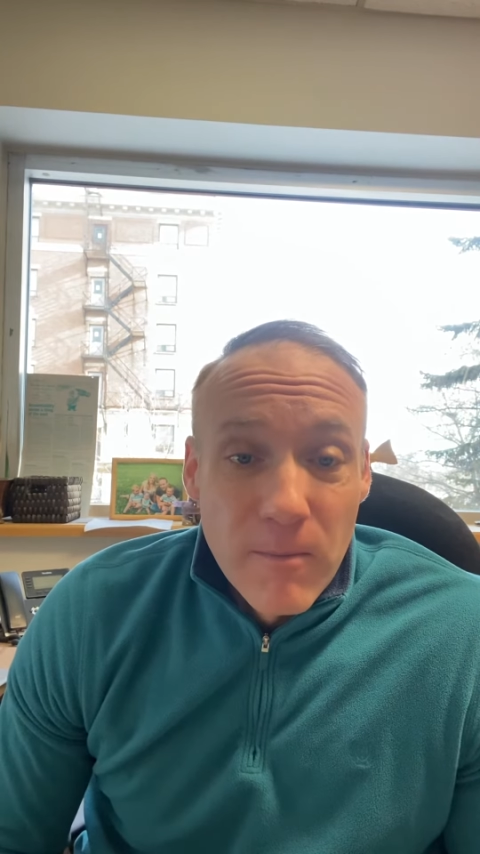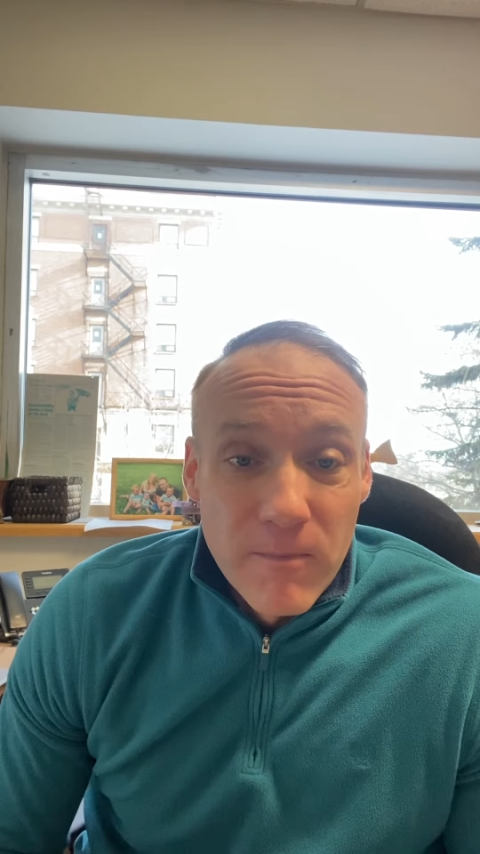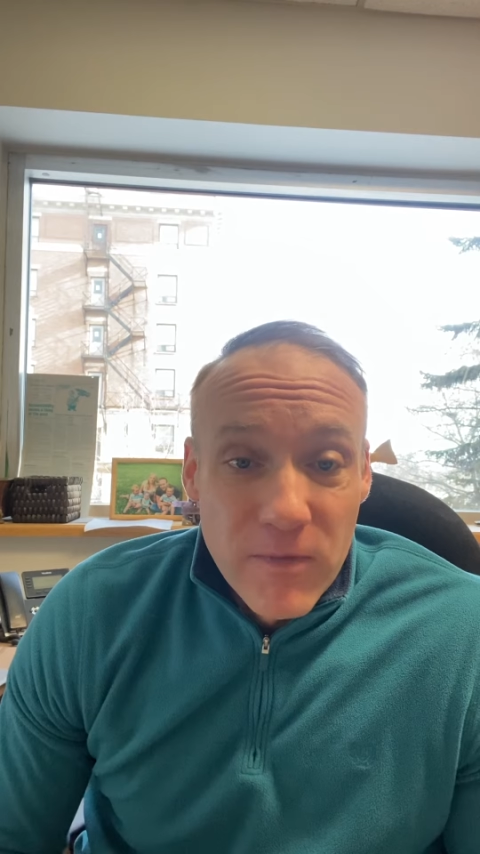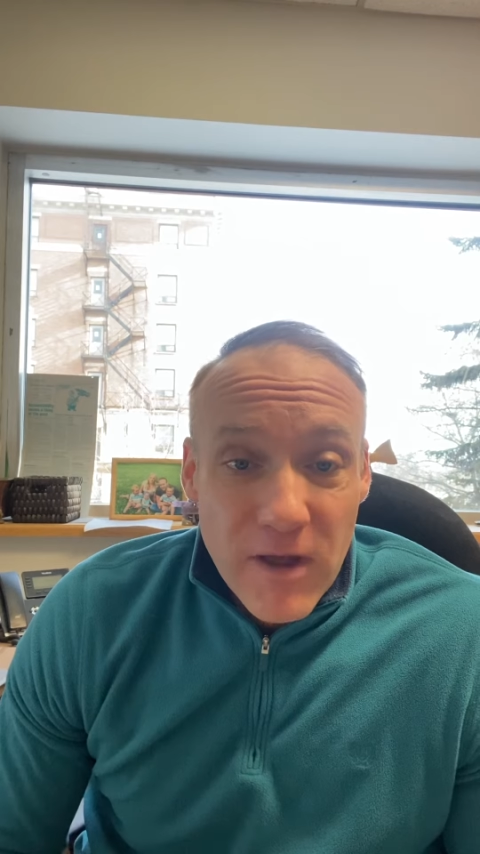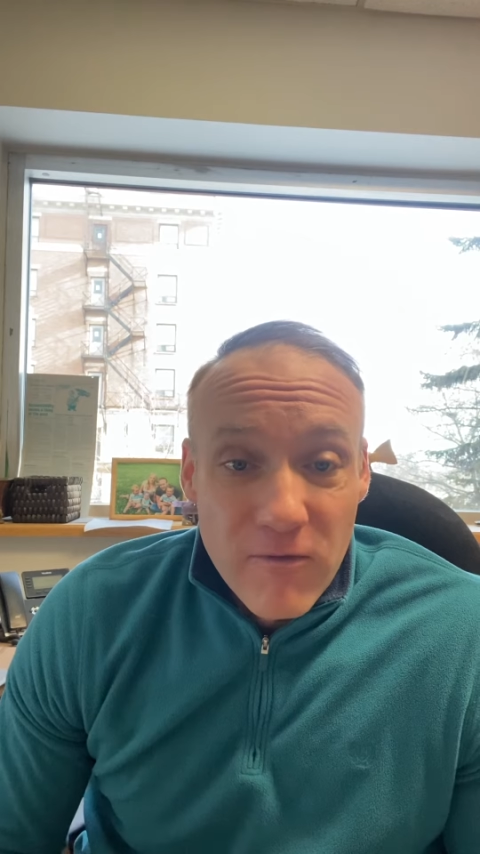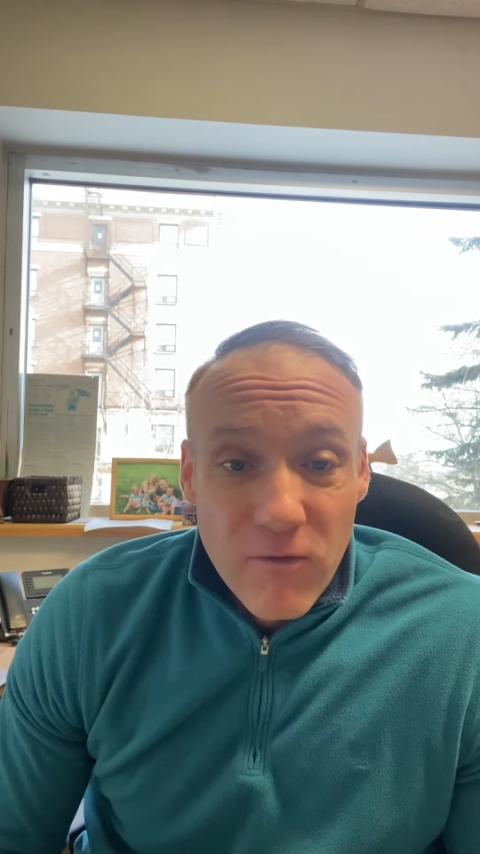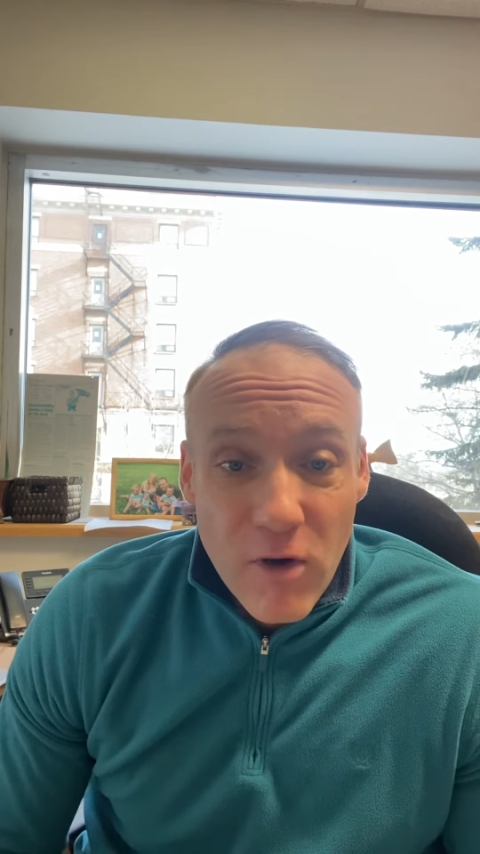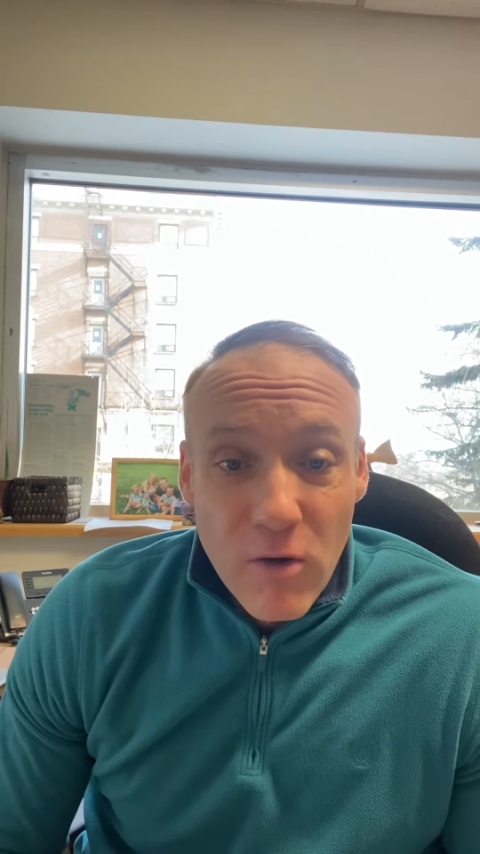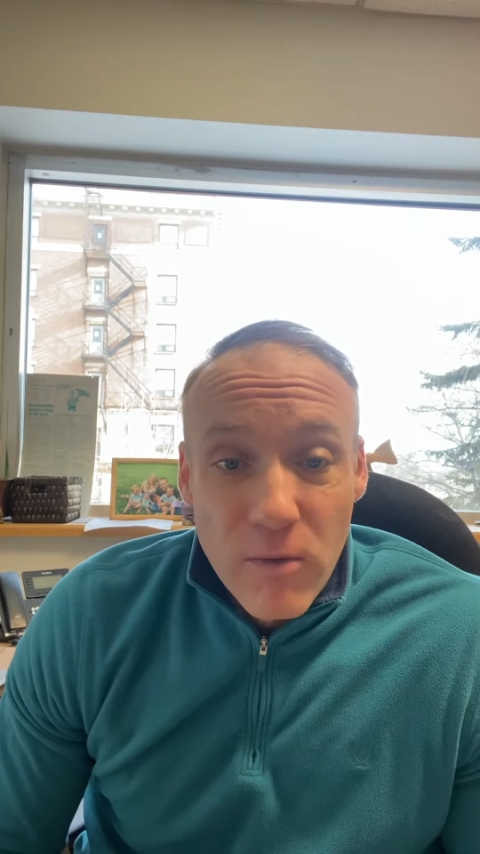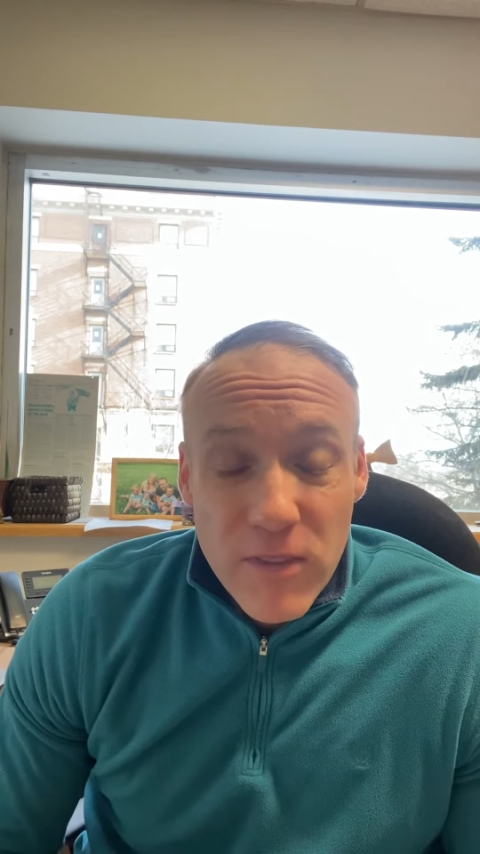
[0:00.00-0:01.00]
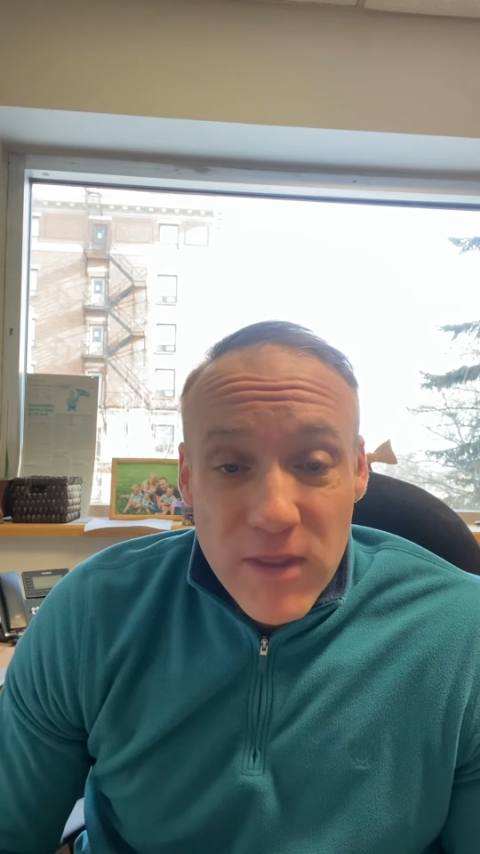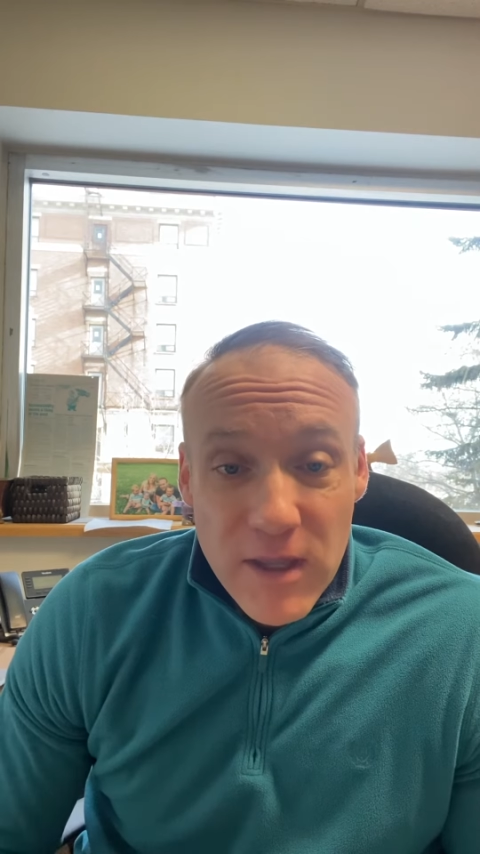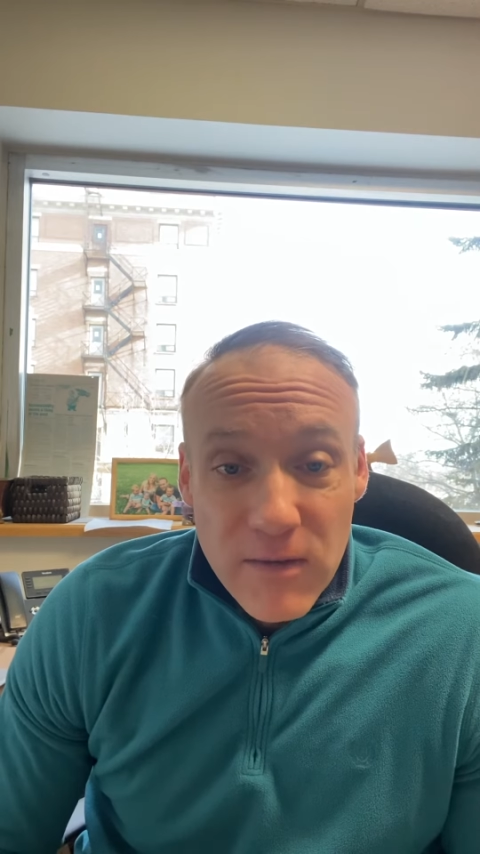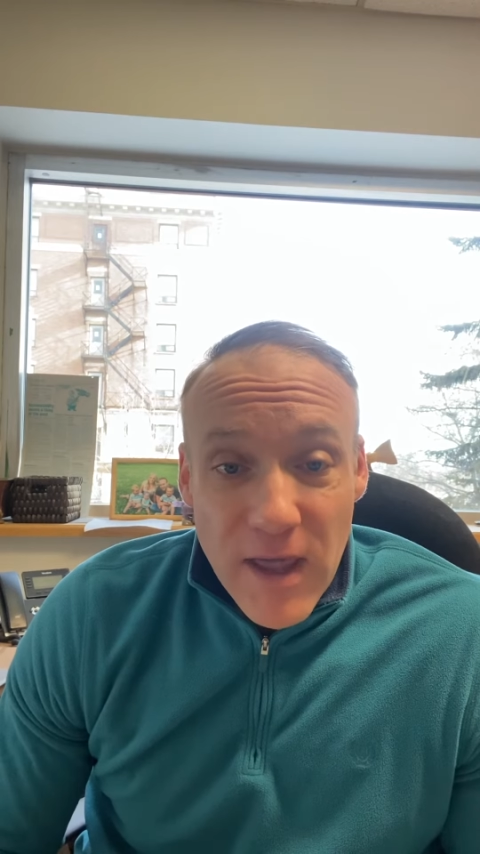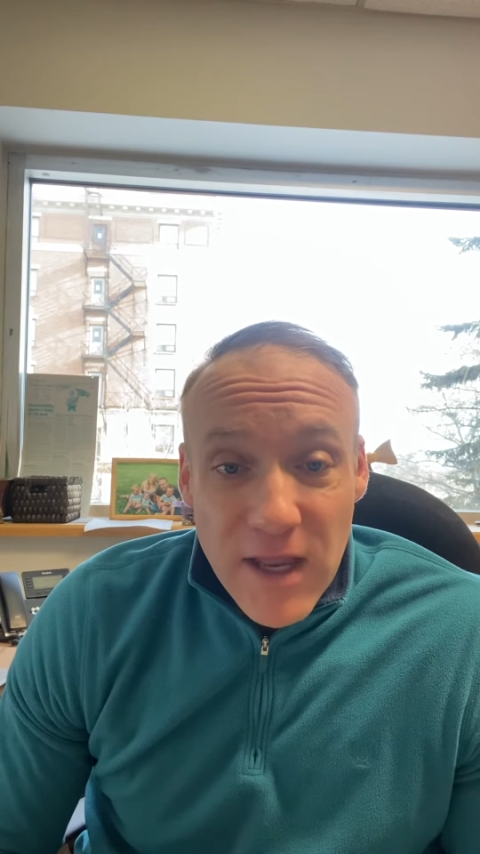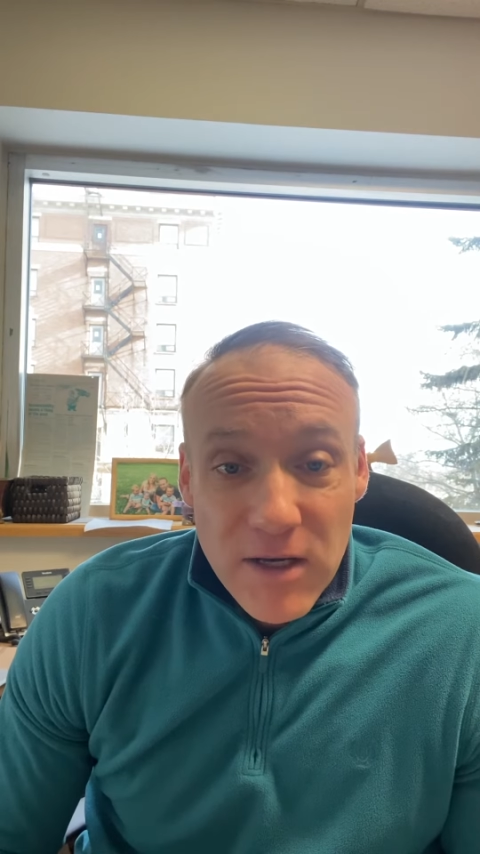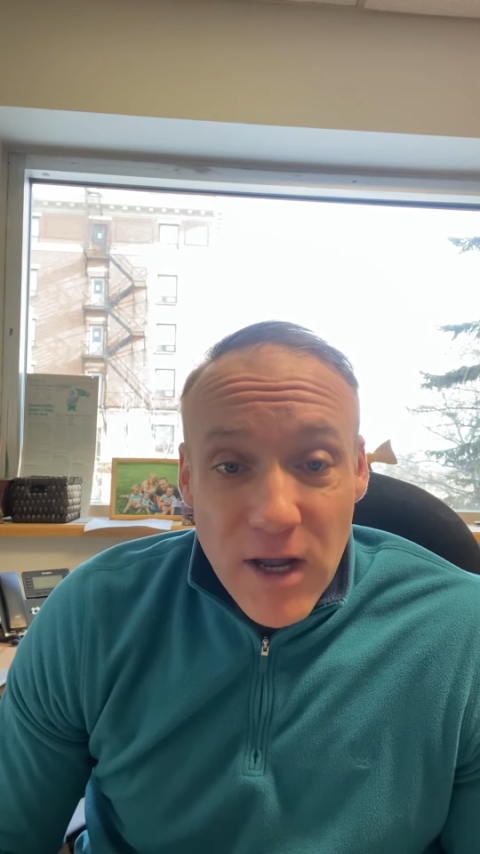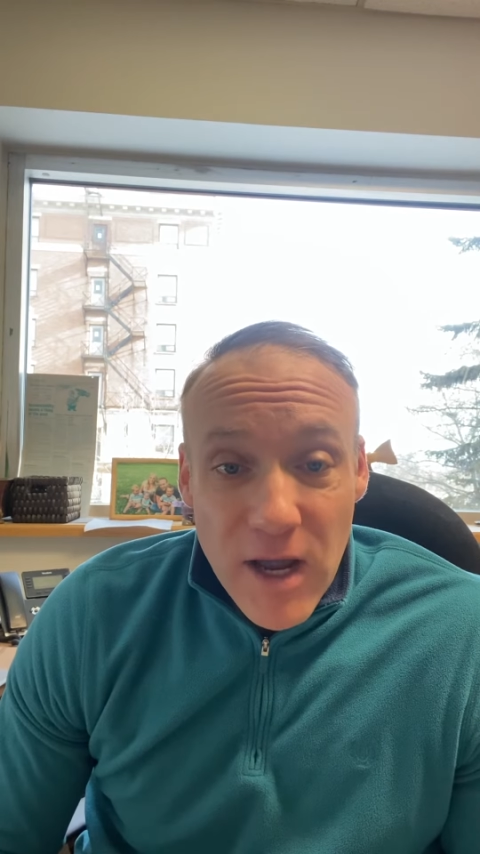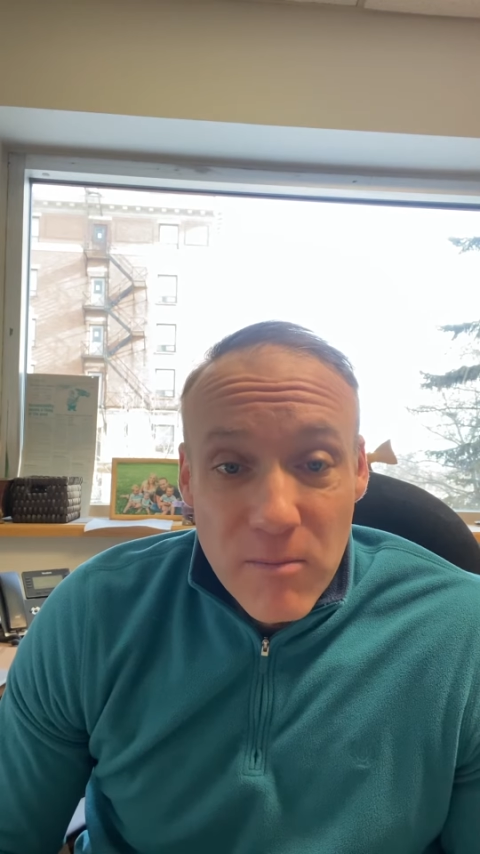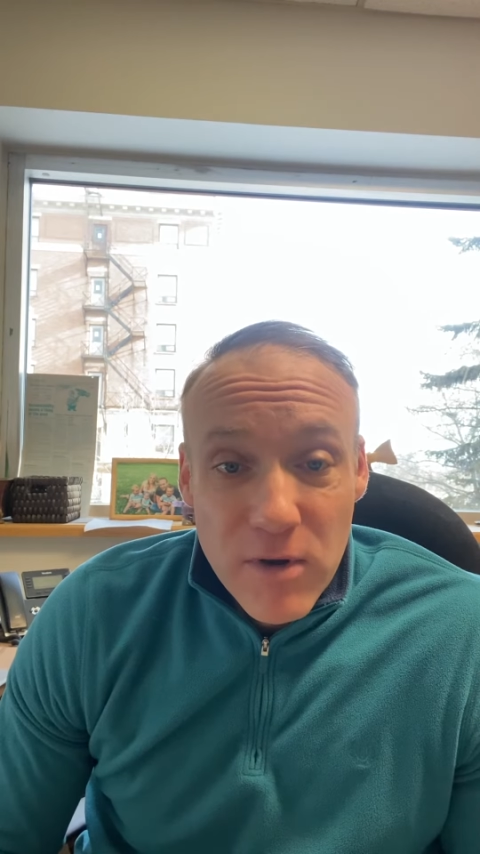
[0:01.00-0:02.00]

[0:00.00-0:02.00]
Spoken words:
that fall within that time